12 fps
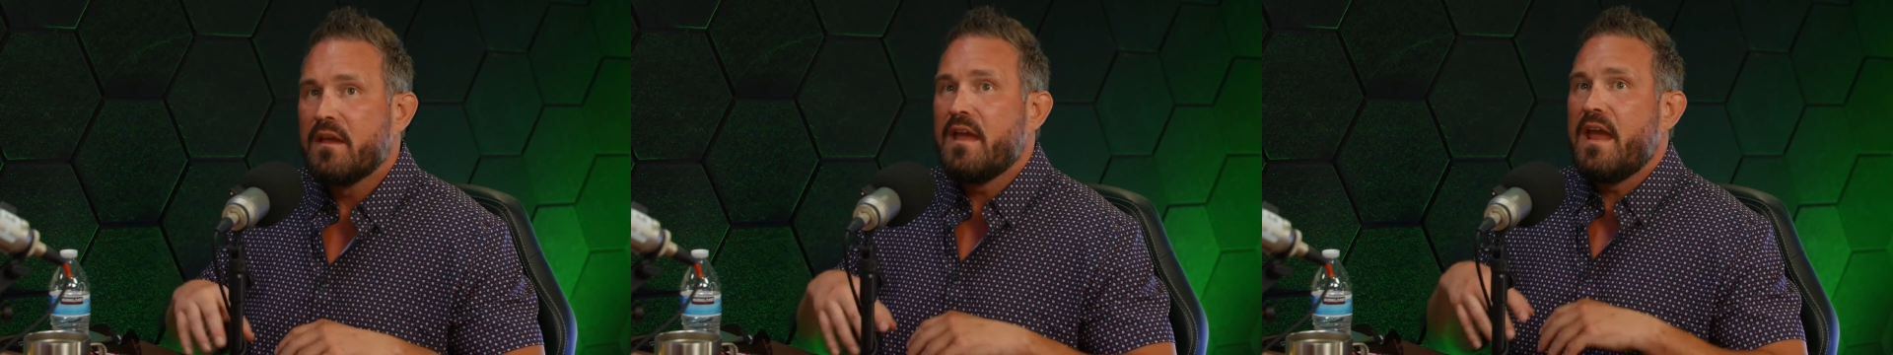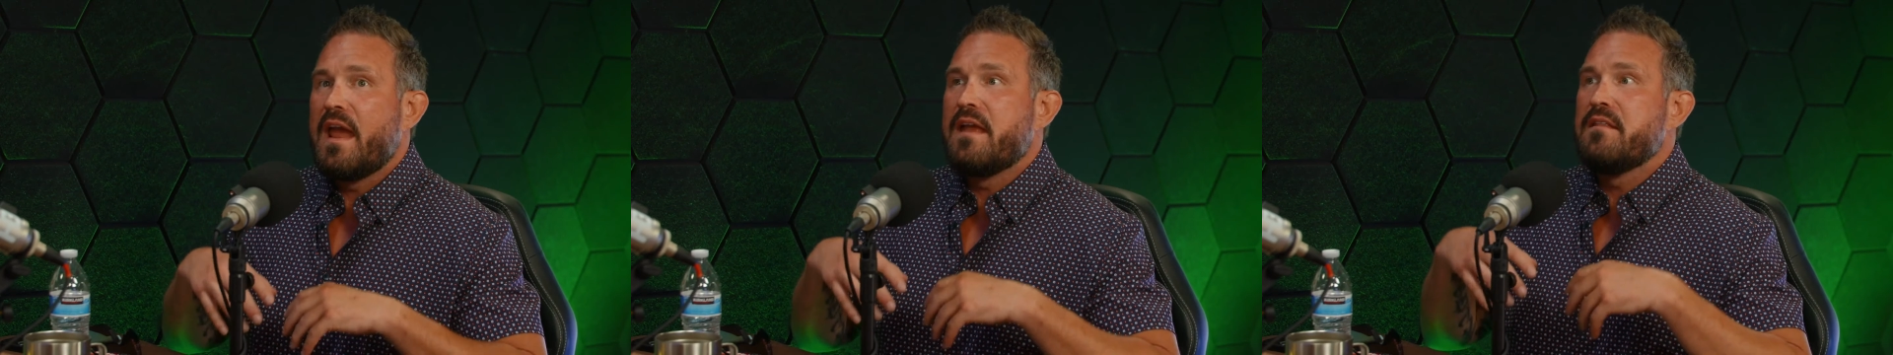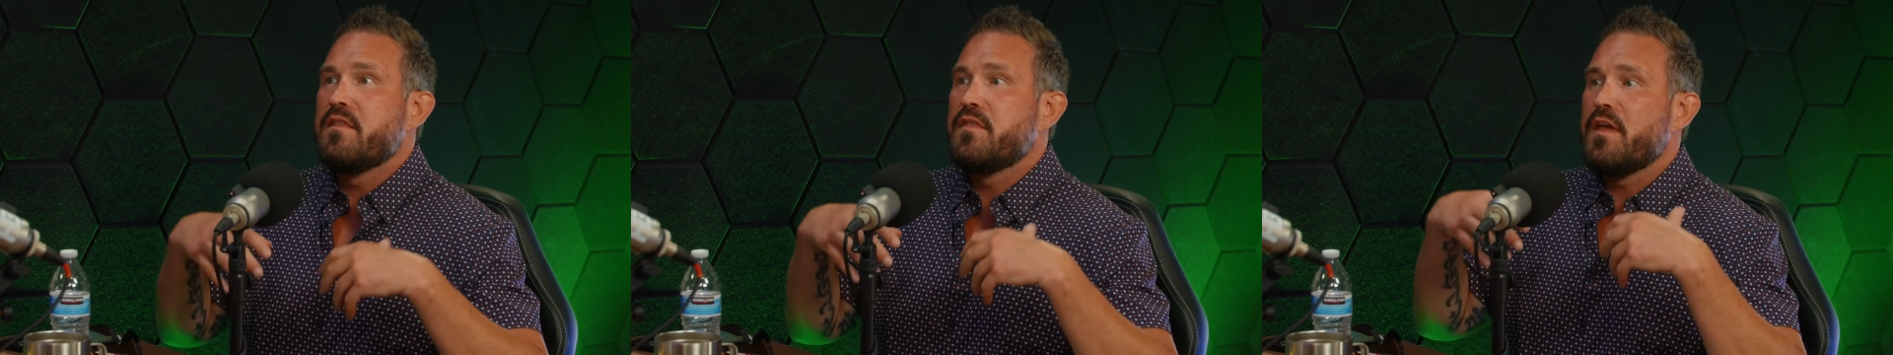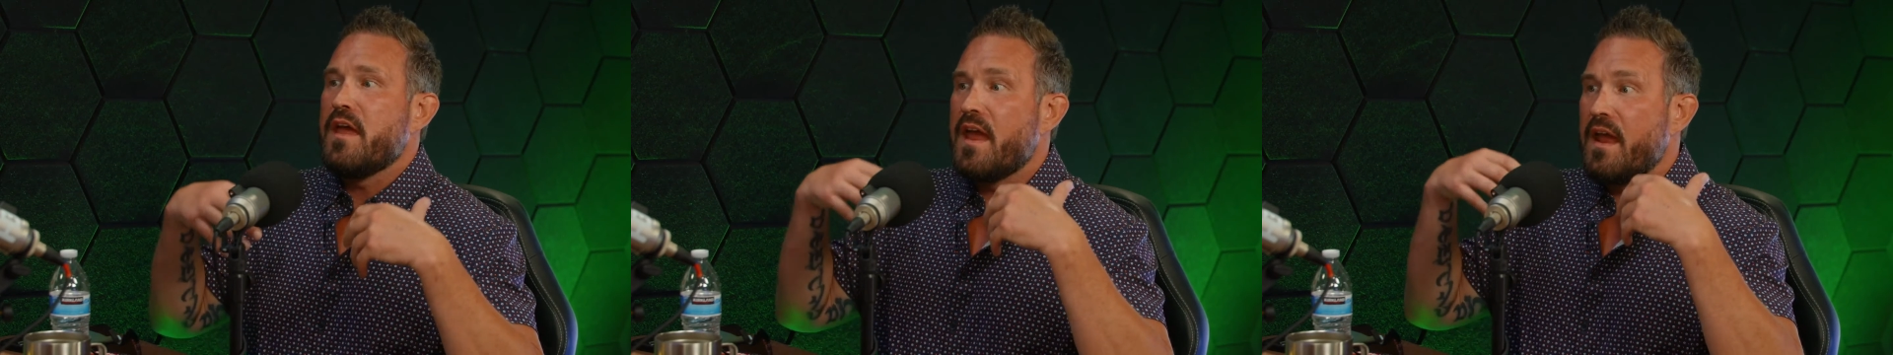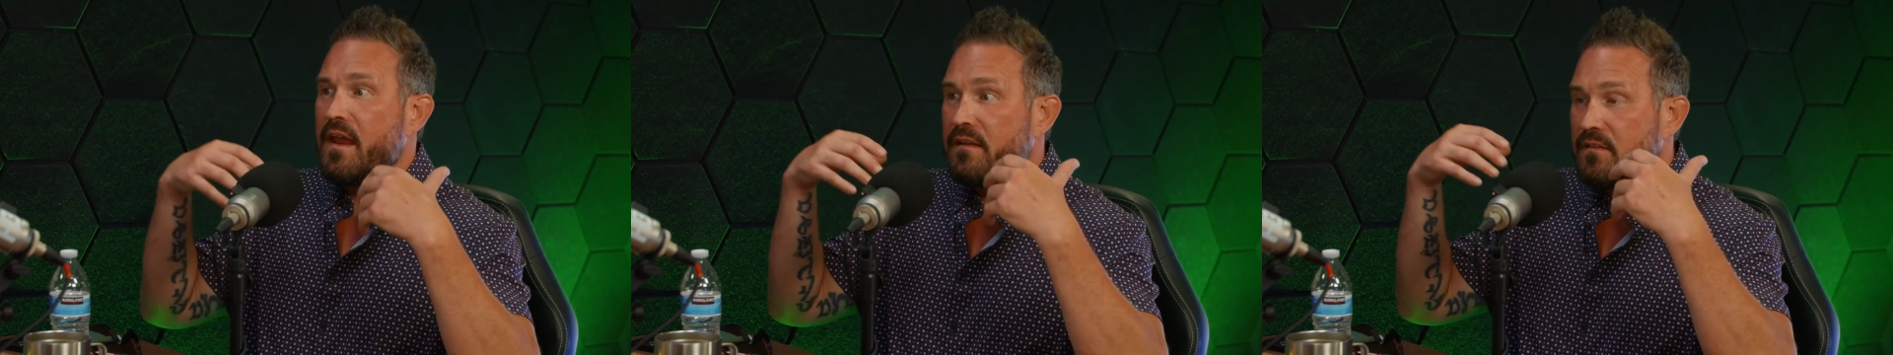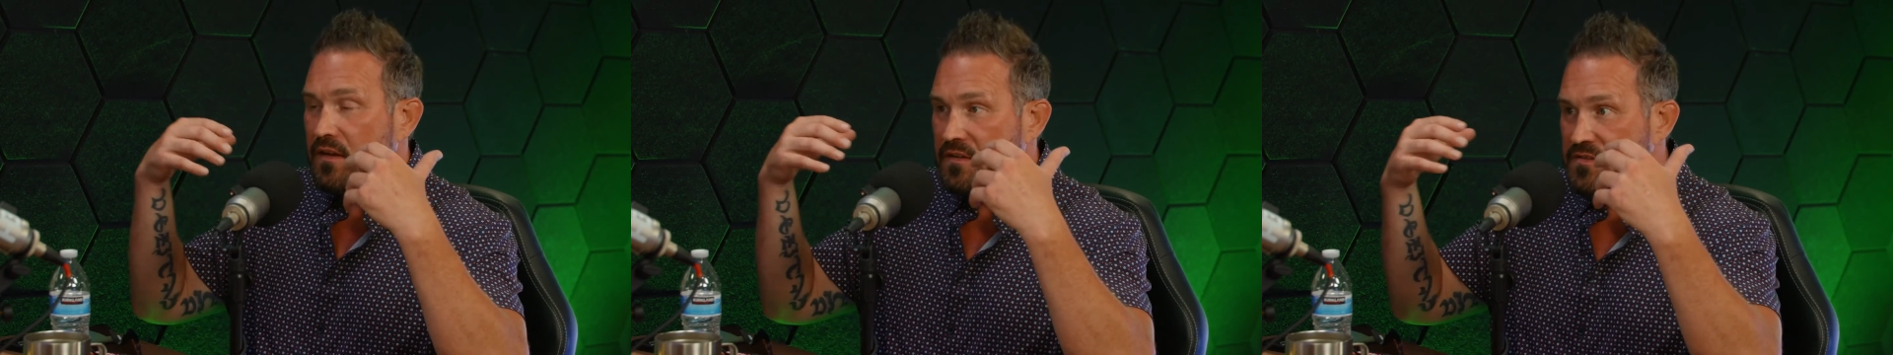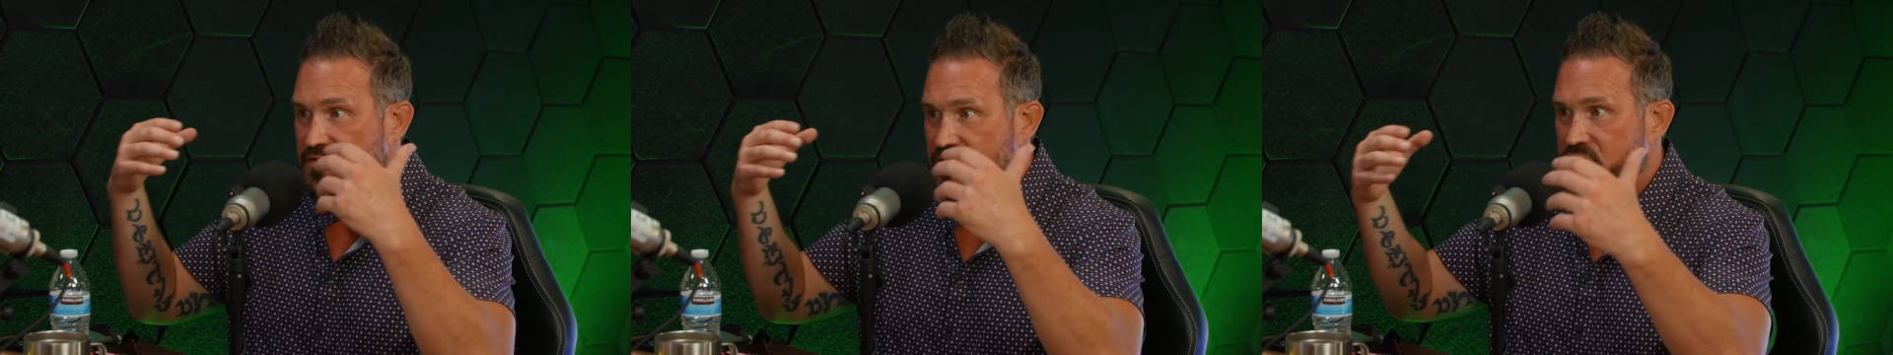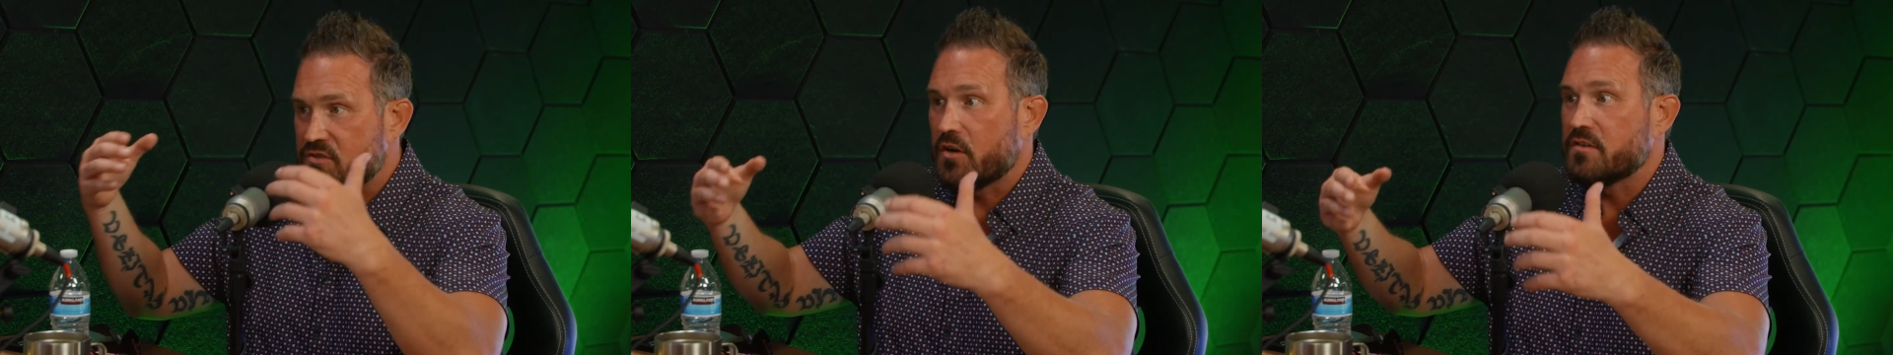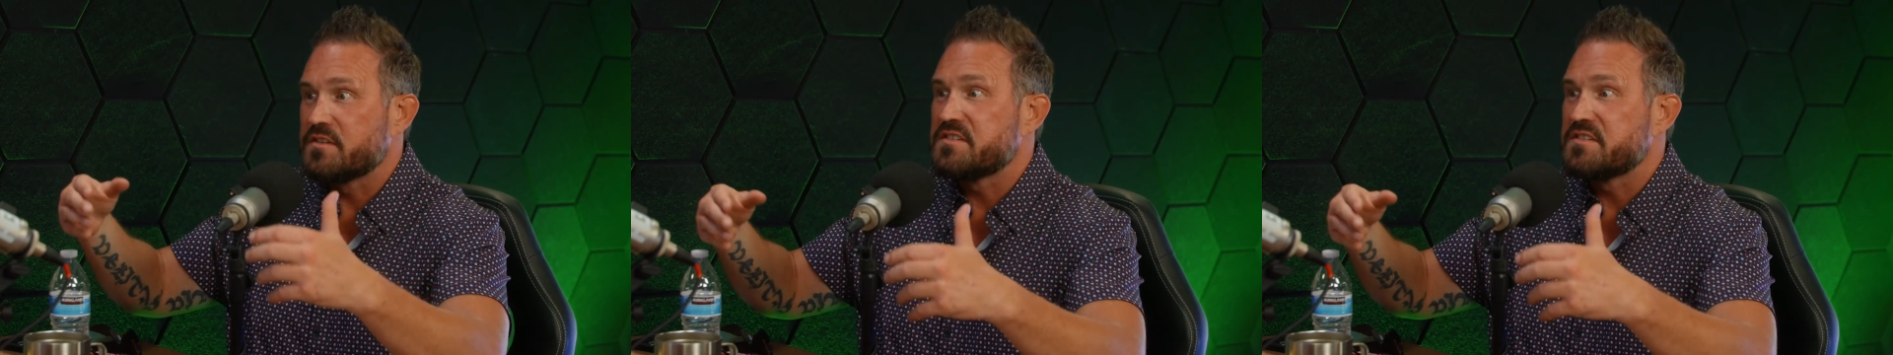And then let's start